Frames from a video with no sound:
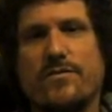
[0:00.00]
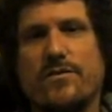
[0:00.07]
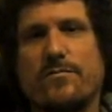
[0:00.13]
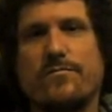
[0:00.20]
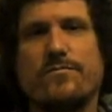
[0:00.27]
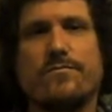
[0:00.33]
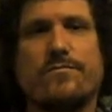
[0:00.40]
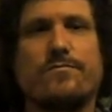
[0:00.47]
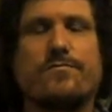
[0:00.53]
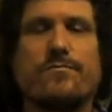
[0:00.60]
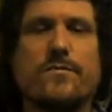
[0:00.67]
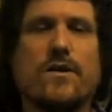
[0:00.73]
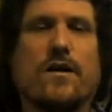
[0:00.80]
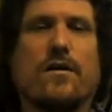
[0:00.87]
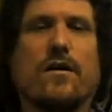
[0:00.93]
Some
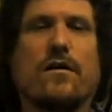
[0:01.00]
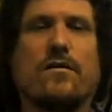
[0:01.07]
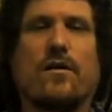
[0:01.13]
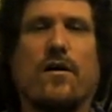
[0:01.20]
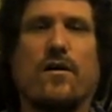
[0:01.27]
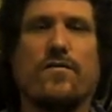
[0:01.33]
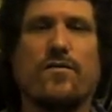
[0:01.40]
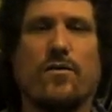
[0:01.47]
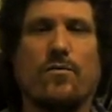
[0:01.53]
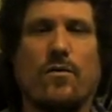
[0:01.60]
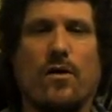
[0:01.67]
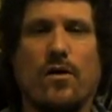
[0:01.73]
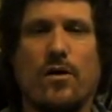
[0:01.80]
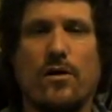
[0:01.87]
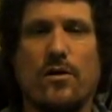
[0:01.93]
off the
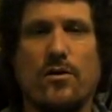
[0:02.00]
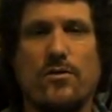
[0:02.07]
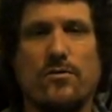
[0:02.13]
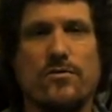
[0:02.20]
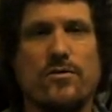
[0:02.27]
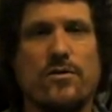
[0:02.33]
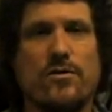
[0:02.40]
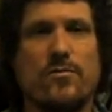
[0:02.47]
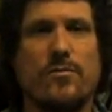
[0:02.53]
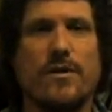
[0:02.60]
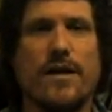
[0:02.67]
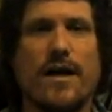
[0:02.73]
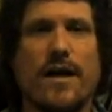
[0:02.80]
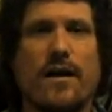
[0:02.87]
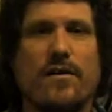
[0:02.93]
wall, a little
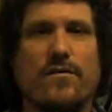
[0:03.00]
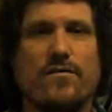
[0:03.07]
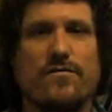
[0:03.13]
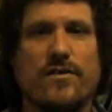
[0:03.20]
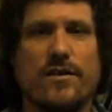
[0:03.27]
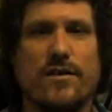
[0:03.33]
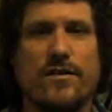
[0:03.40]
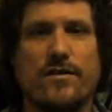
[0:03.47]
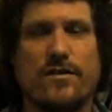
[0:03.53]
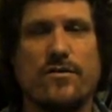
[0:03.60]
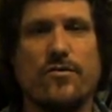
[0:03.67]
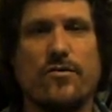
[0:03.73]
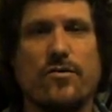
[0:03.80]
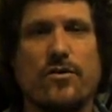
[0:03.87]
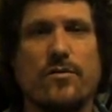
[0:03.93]
bit out of the
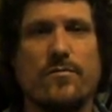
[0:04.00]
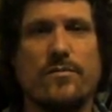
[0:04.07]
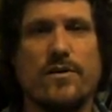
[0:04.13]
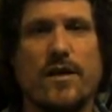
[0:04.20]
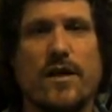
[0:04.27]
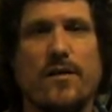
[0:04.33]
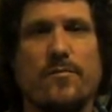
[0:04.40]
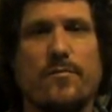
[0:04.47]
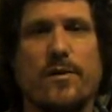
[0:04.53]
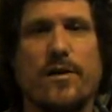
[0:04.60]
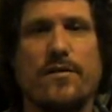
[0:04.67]
norm type